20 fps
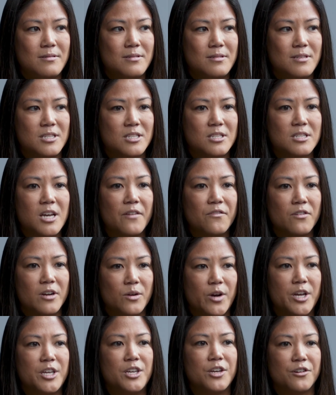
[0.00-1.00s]
discovering
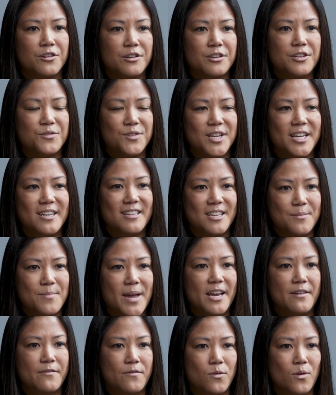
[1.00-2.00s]
what you're uniquely
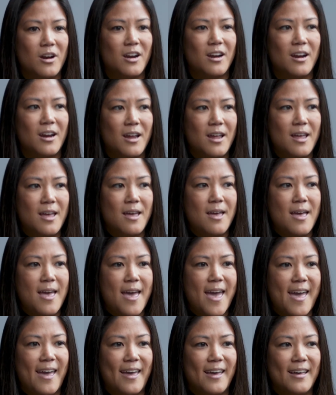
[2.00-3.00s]
made for.
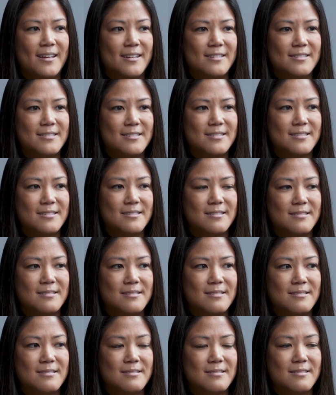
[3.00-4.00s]
And
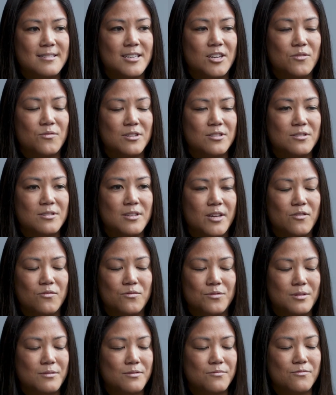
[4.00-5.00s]
it was
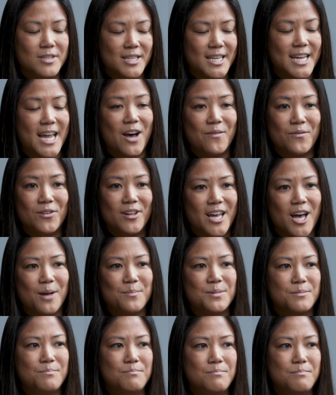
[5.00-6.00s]
really helpful. It
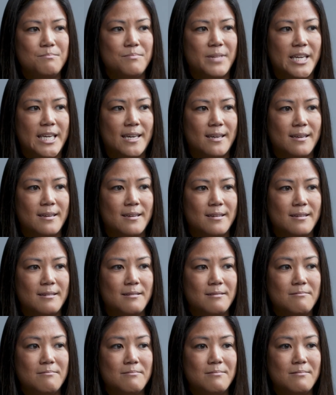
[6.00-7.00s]
helped me
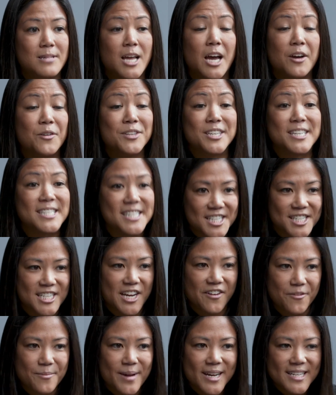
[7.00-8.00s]
not only
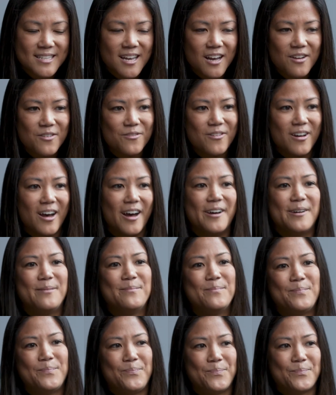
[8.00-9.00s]
discover myself,
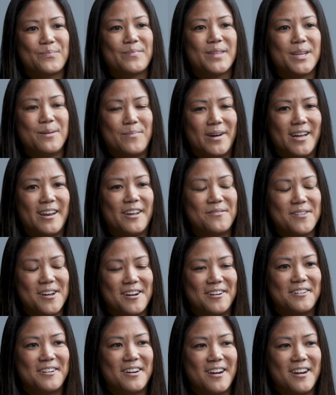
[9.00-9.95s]
but I found